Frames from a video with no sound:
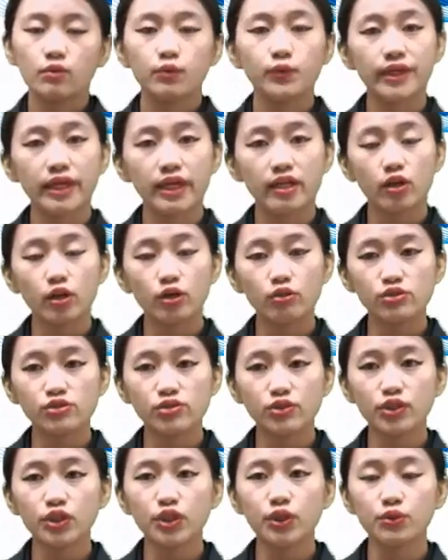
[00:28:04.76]
We can
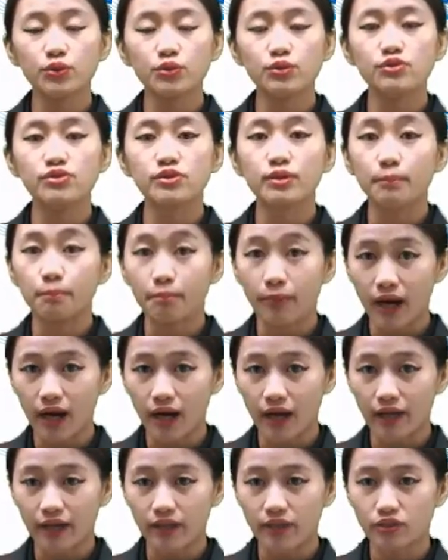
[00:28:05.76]
also use
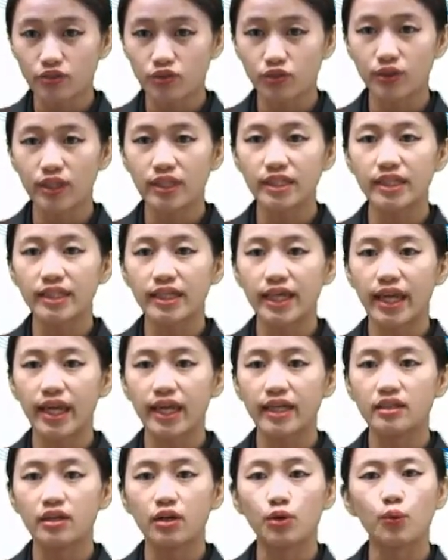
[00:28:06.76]
by to
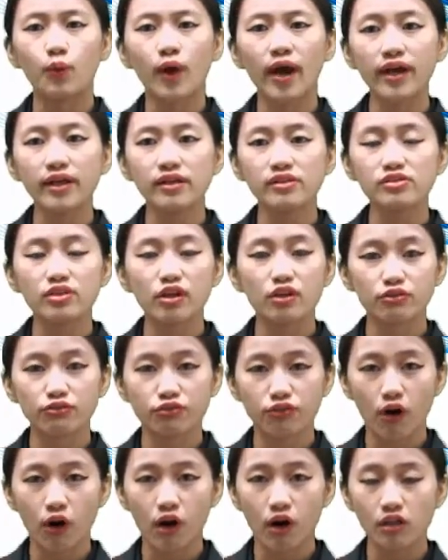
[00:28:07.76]
indicate a rise or
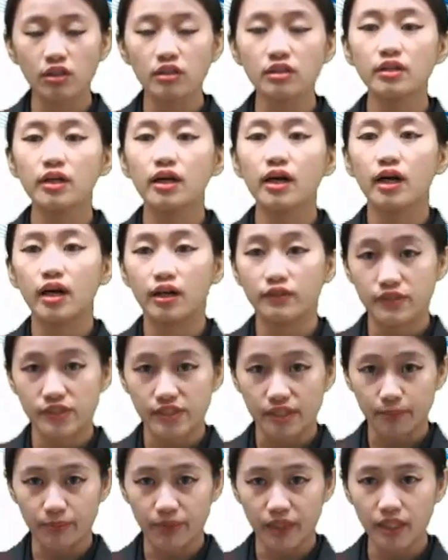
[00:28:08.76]
fall of
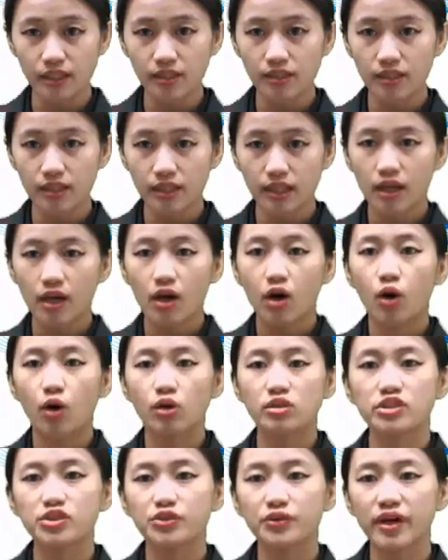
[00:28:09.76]
something
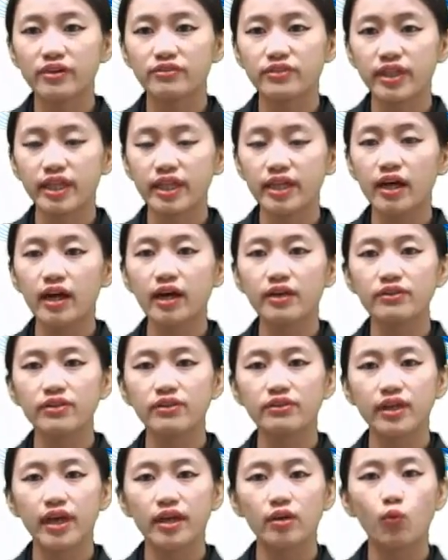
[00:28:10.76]
or traveling
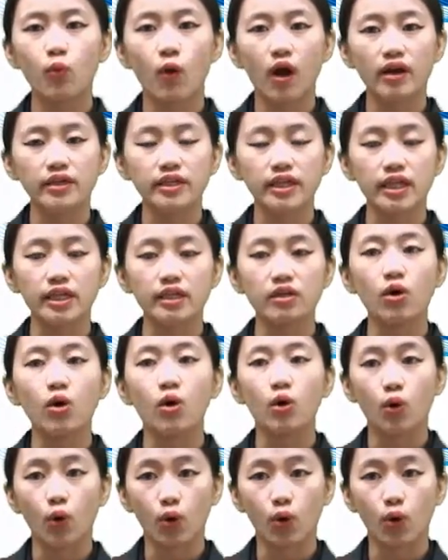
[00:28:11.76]
other than walking or